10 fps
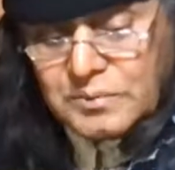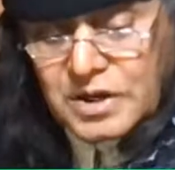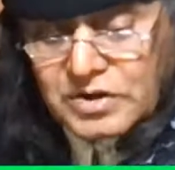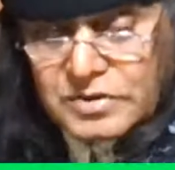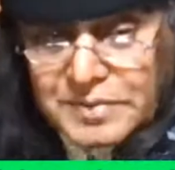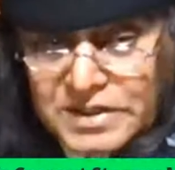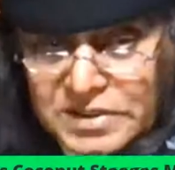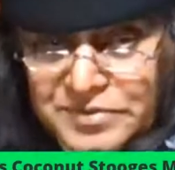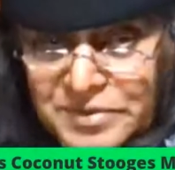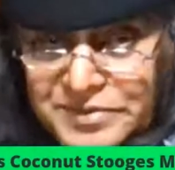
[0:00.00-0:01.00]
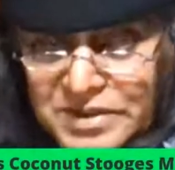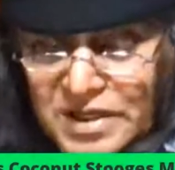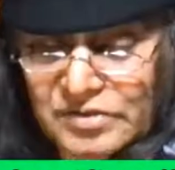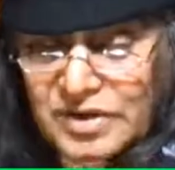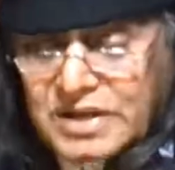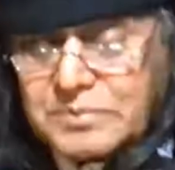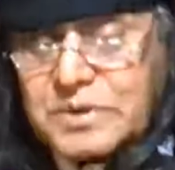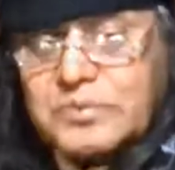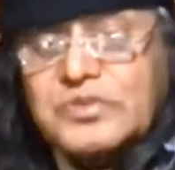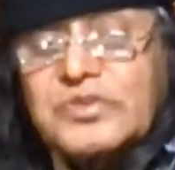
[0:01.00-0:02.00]
Because the victims of the genocide
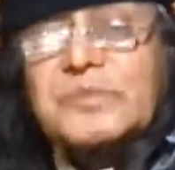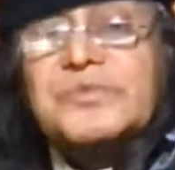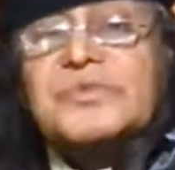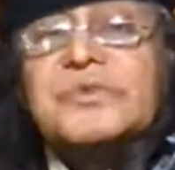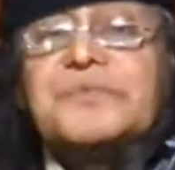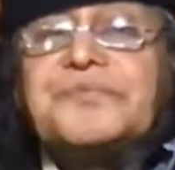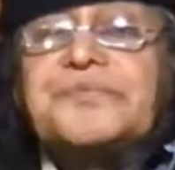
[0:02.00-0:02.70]
have been Muslims.